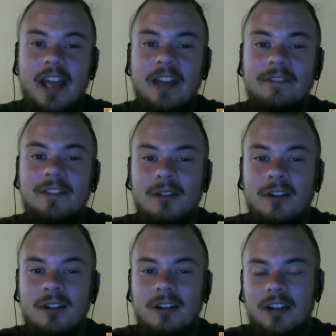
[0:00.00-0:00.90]
if you
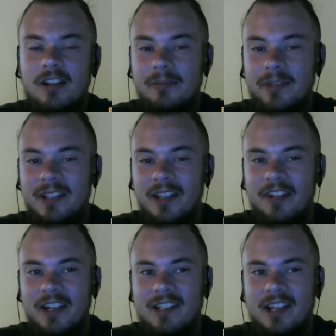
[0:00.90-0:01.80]
are a human
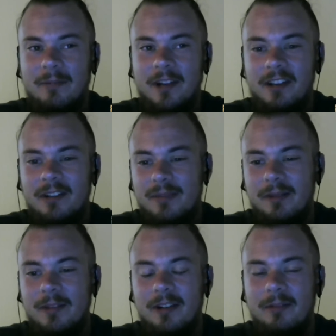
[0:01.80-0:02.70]
living in Tamriel, you
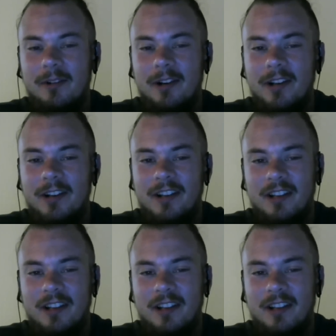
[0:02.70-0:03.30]
probably don't want,